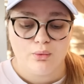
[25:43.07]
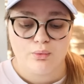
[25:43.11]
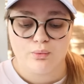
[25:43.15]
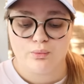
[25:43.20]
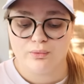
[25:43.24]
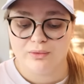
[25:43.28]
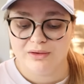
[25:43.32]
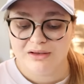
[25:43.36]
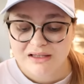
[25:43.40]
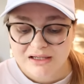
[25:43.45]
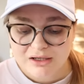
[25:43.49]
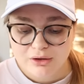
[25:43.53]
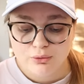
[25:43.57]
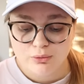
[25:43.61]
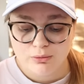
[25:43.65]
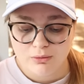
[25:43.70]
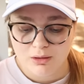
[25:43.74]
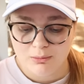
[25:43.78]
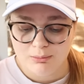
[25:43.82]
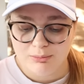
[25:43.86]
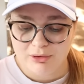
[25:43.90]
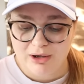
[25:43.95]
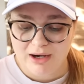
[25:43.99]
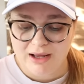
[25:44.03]
Really
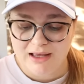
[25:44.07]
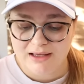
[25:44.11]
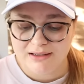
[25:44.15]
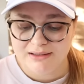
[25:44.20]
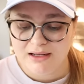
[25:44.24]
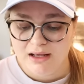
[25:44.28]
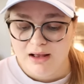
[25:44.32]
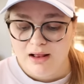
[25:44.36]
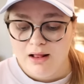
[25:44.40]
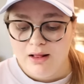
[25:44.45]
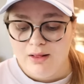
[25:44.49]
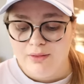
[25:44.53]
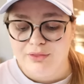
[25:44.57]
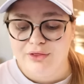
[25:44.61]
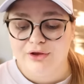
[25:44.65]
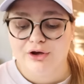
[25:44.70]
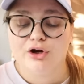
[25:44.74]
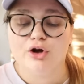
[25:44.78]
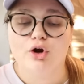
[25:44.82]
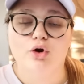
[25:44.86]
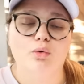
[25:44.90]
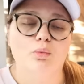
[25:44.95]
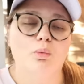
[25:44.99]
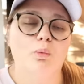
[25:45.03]
cool brand.
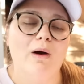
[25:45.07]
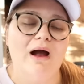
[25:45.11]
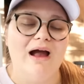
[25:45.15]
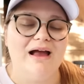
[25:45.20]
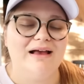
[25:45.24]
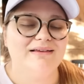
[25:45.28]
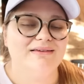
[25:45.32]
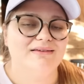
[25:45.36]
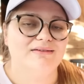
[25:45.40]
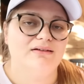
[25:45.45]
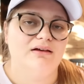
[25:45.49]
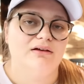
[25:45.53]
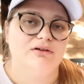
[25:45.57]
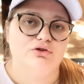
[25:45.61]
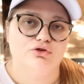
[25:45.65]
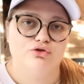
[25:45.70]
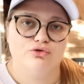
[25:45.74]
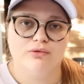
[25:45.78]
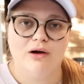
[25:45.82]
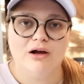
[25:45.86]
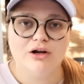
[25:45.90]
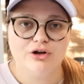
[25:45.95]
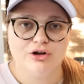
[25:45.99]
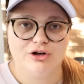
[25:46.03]
Their waxed
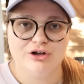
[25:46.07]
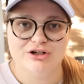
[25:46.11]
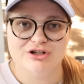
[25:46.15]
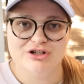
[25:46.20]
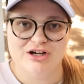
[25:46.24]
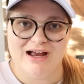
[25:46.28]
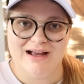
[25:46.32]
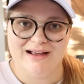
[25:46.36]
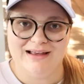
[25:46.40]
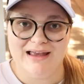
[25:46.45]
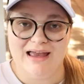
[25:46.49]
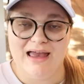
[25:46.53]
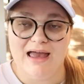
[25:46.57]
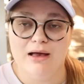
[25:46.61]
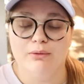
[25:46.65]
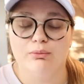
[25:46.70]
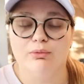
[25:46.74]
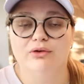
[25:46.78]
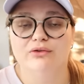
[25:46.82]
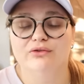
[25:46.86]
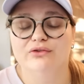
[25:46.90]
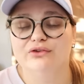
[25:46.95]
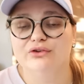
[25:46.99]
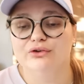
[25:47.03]
trucker jacket
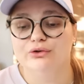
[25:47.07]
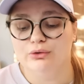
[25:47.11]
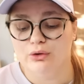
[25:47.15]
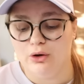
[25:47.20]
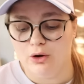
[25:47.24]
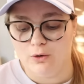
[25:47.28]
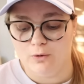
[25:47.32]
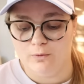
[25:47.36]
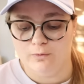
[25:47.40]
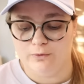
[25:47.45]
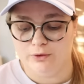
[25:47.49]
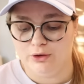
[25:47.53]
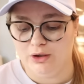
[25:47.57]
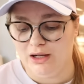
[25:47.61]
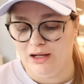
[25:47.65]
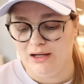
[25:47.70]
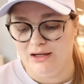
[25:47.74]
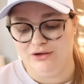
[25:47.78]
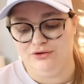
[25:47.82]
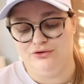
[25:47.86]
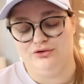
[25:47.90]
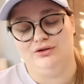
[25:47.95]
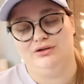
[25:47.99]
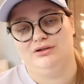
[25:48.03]
will do over a
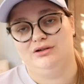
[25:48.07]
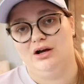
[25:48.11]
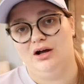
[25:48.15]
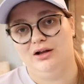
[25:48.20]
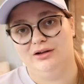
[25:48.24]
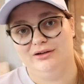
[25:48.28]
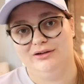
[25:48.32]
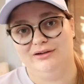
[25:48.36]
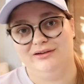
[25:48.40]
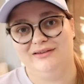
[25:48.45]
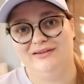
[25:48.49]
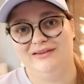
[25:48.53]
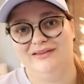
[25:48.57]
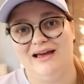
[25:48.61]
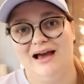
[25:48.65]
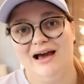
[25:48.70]
$100.